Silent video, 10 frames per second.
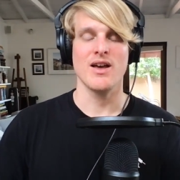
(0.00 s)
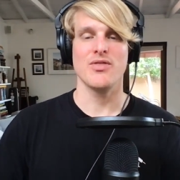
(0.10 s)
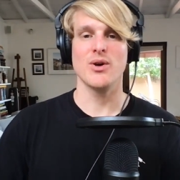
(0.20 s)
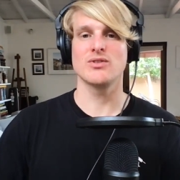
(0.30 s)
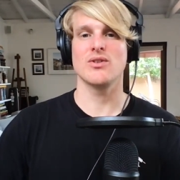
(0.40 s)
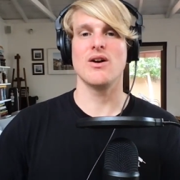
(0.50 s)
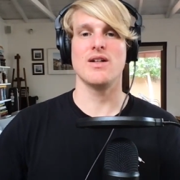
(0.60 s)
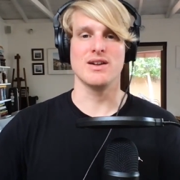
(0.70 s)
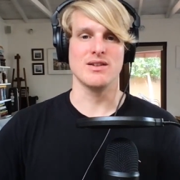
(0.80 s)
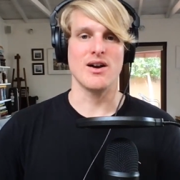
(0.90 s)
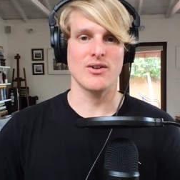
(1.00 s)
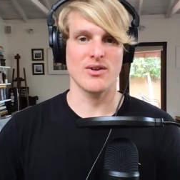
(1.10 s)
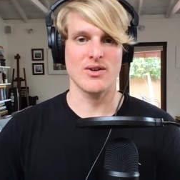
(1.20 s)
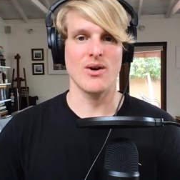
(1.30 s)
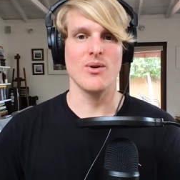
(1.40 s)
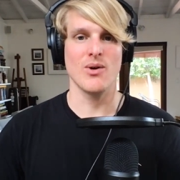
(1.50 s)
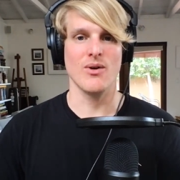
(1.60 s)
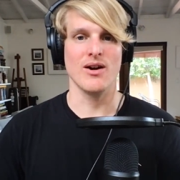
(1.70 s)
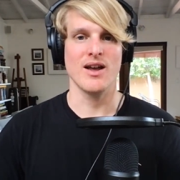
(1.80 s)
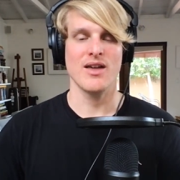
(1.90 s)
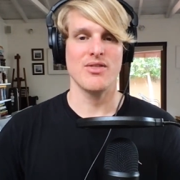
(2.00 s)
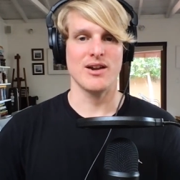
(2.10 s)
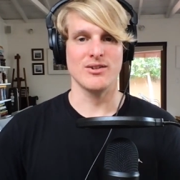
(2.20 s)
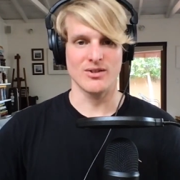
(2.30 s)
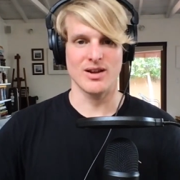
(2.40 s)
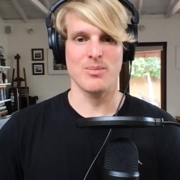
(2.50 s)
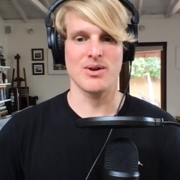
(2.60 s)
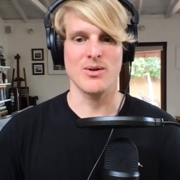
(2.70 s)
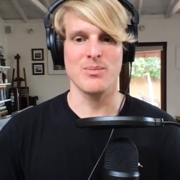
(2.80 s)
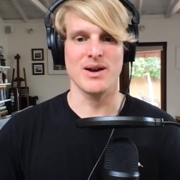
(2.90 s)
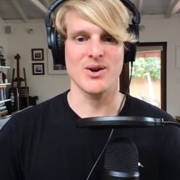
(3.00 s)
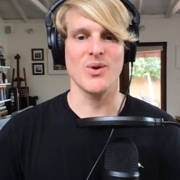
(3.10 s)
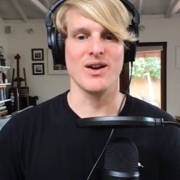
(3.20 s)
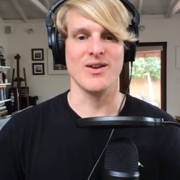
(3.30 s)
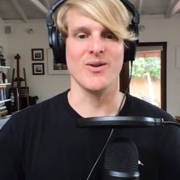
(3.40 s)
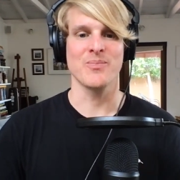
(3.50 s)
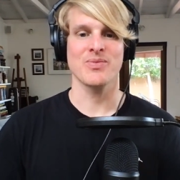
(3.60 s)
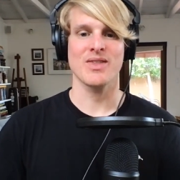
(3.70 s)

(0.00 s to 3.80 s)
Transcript: Those are all a younger cohort than your typical Bitcoiner.